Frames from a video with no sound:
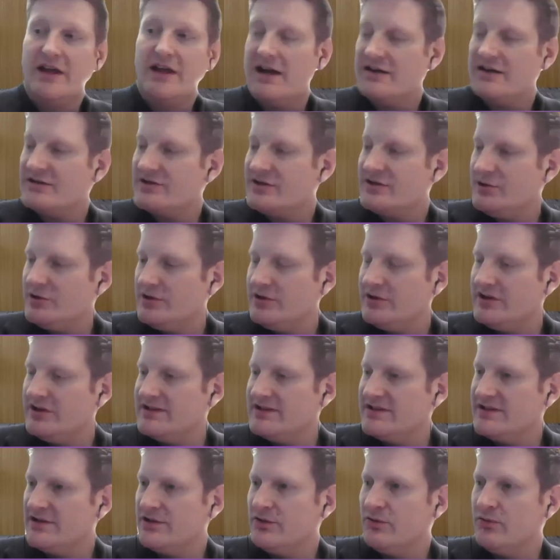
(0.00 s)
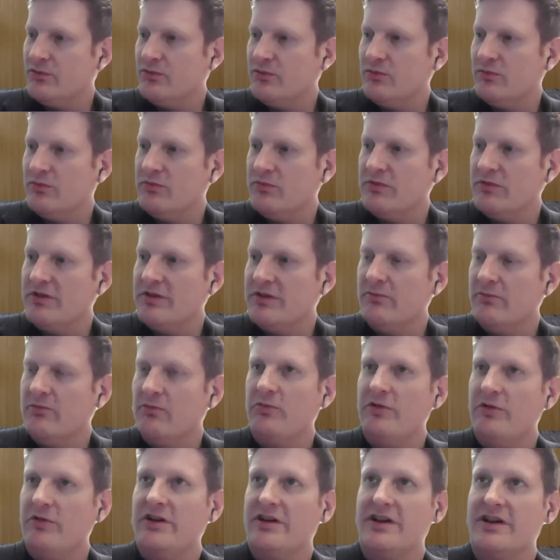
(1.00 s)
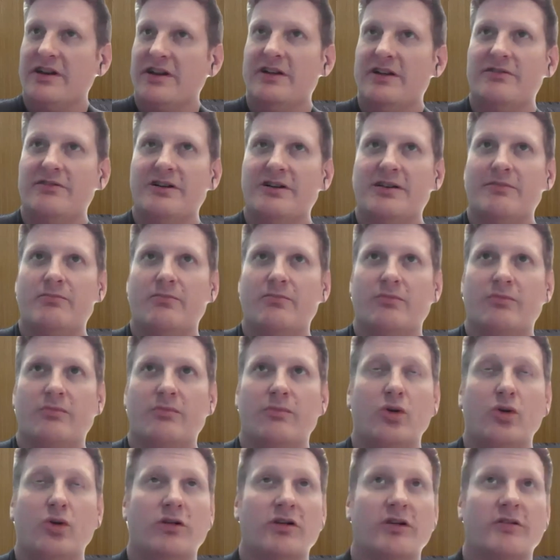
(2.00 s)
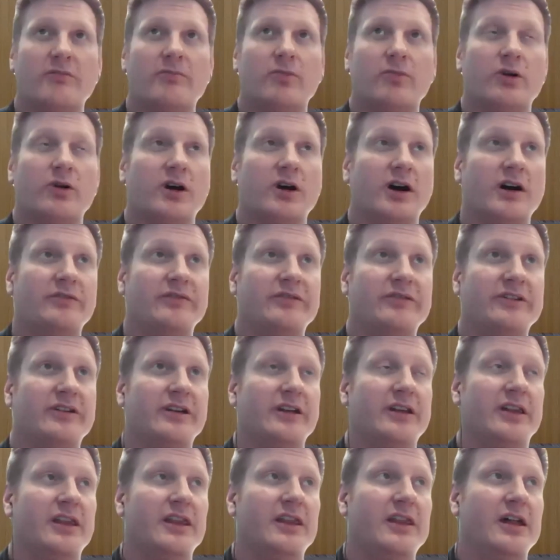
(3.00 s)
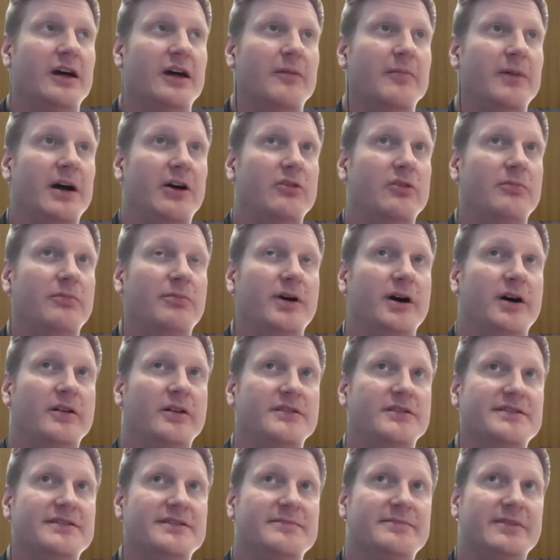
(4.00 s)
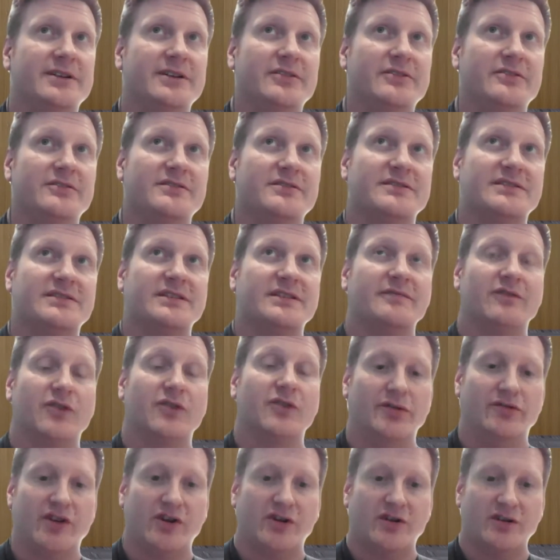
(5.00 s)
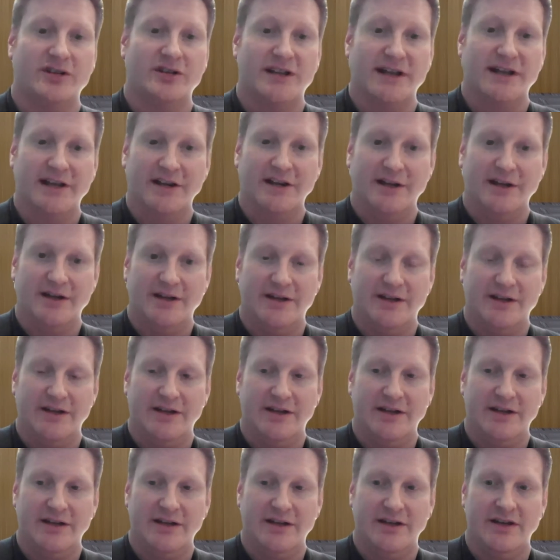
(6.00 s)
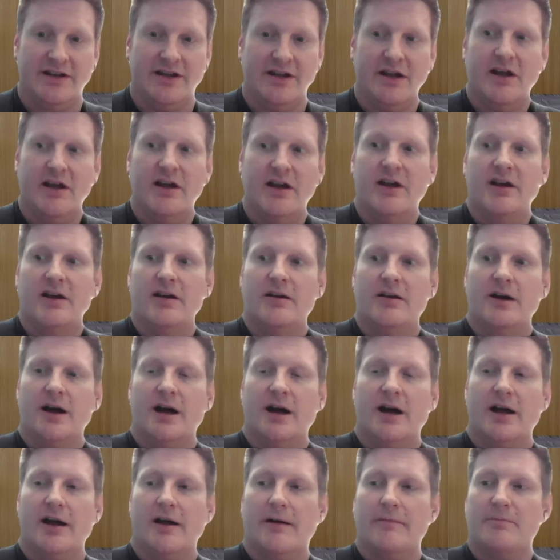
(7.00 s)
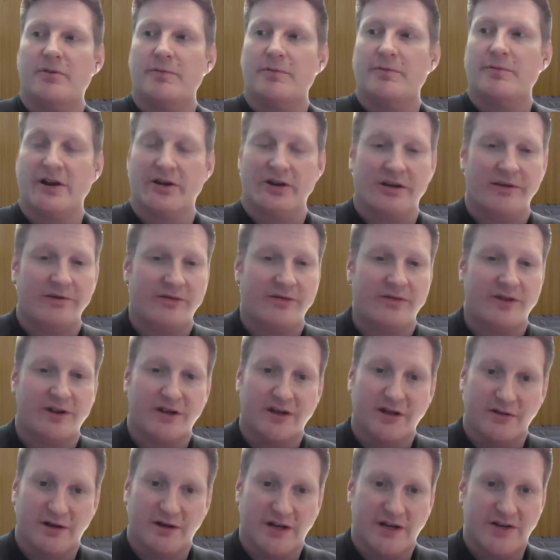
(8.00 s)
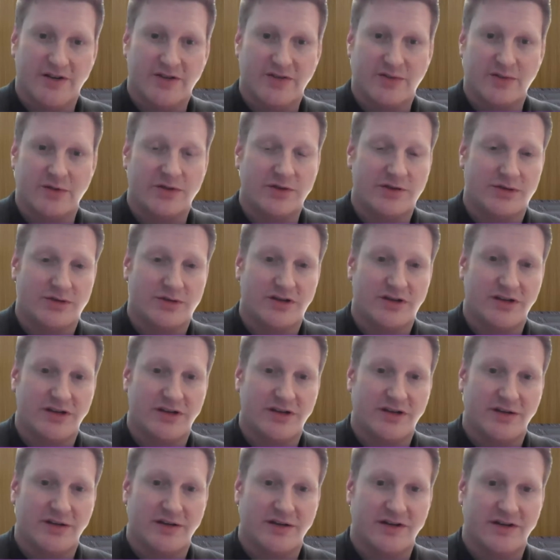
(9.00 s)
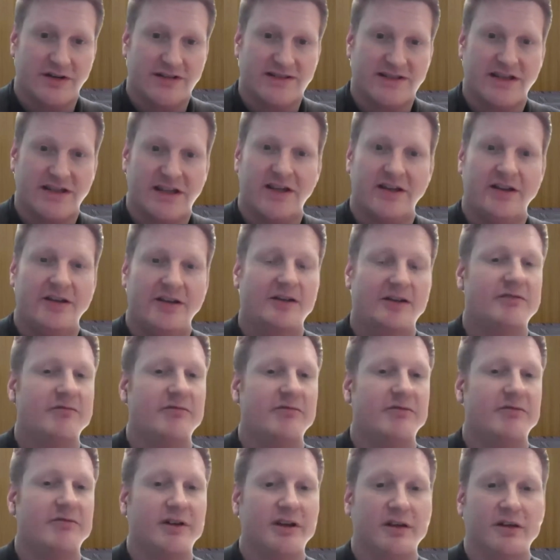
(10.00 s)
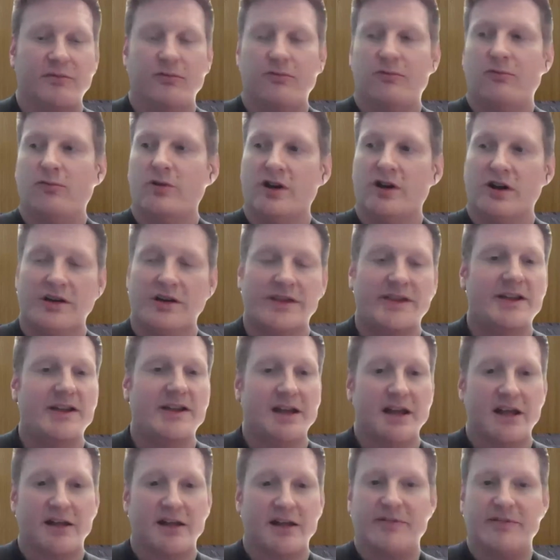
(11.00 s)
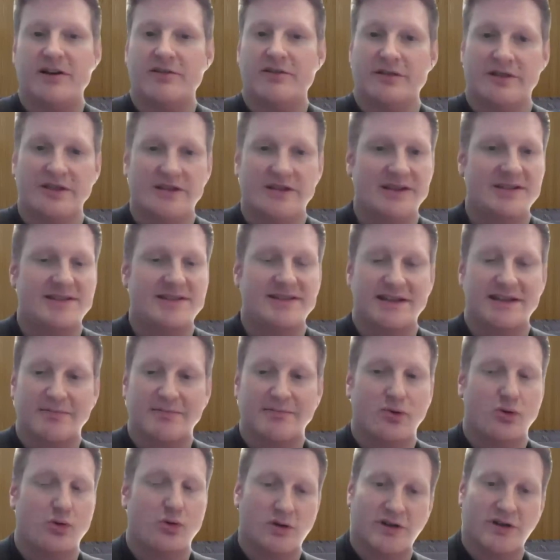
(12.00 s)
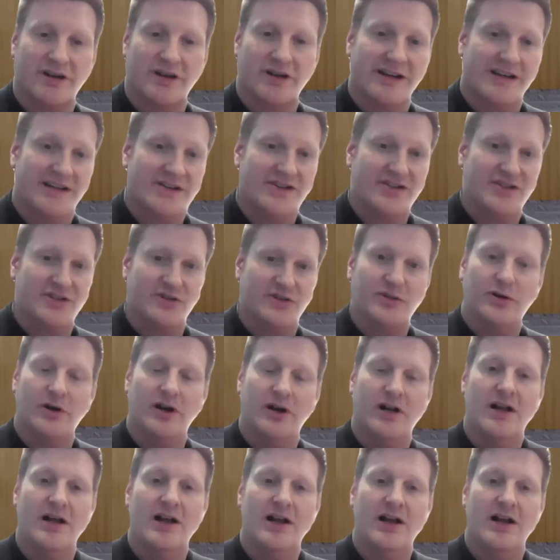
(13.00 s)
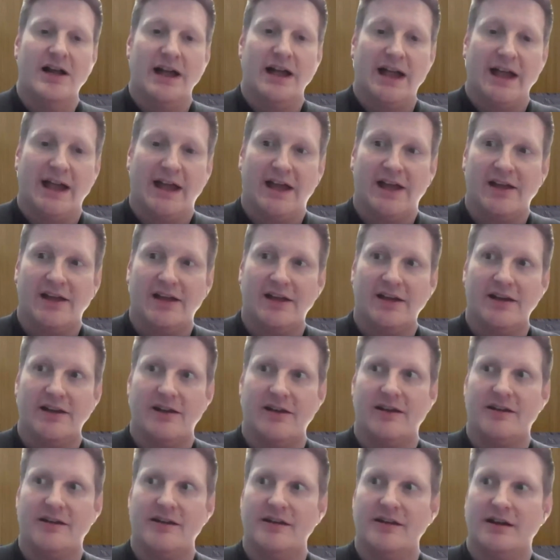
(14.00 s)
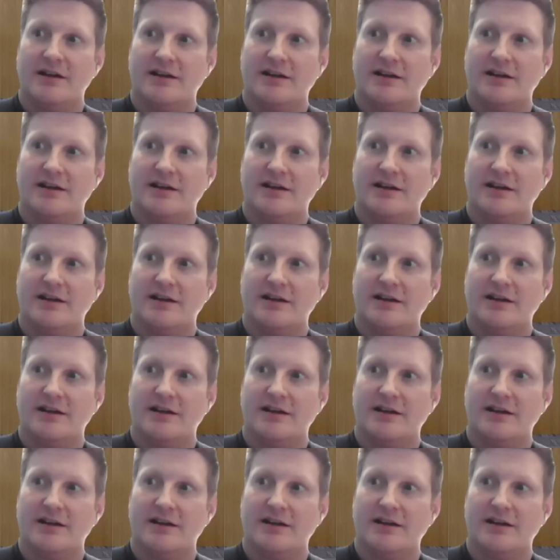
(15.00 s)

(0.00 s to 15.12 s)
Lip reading: Yeah, totally. So we are hearing more and more often about policymakers involving our data in preparing for hearings or during hearings, saying, we are thinking about this important issue, and